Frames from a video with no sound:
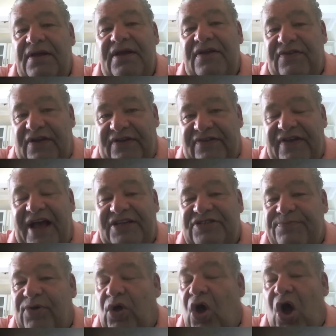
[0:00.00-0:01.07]
He's
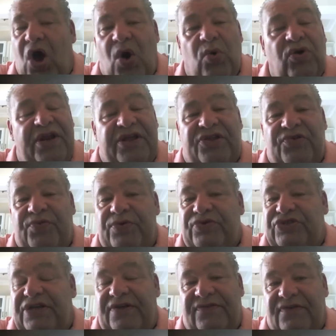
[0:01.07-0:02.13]
accessible only through
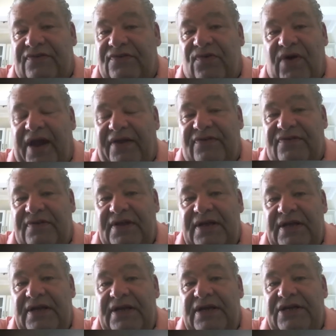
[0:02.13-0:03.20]
Jesus Christ.
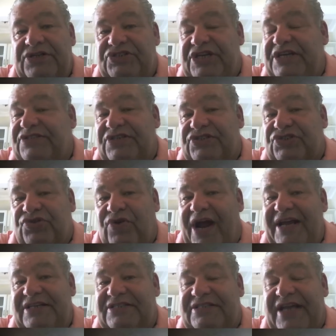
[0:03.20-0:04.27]
Jesus
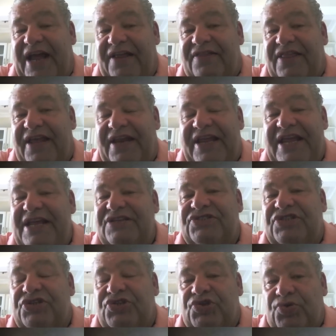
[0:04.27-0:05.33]
Christ said that he
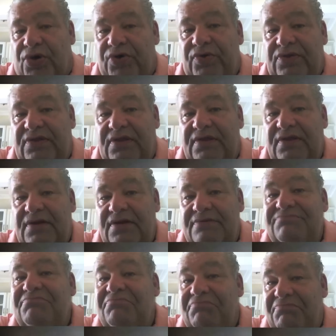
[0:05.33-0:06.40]
is the truth,
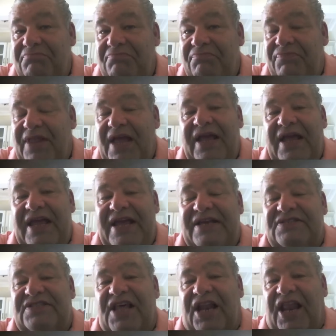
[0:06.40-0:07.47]
he
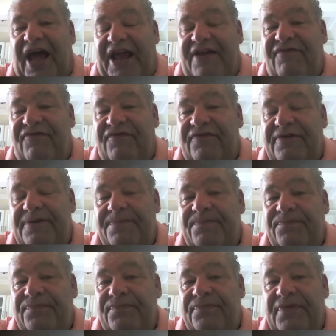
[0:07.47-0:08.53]
is the life,
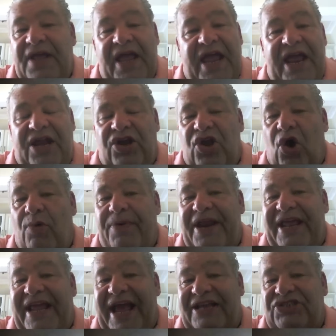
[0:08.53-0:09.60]
and
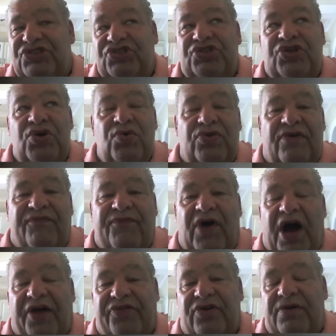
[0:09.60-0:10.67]
nobody gets to the
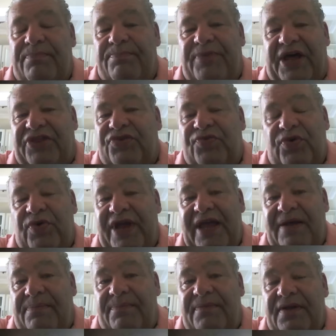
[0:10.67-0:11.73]
Father but through him.